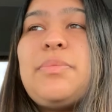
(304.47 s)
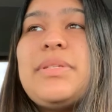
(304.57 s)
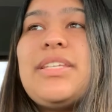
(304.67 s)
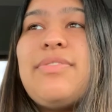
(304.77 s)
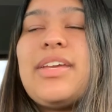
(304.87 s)

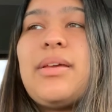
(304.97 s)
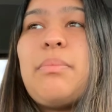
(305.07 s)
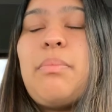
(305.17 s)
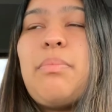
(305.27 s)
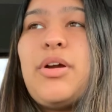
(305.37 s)
specific
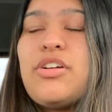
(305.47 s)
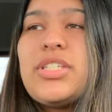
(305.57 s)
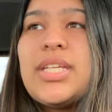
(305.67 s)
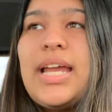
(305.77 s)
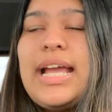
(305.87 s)

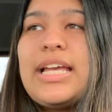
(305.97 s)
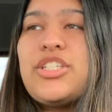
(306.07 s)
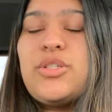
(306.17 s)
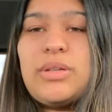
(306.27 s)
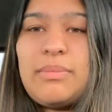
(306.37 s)
person I
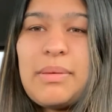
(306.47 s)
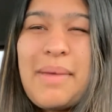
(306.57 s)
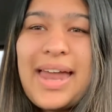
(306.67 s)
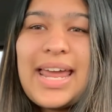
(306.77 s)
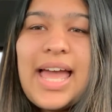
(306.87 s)
guess you can be
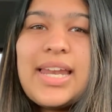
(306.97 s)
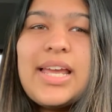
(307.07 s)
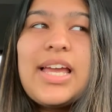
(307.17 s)
mad at.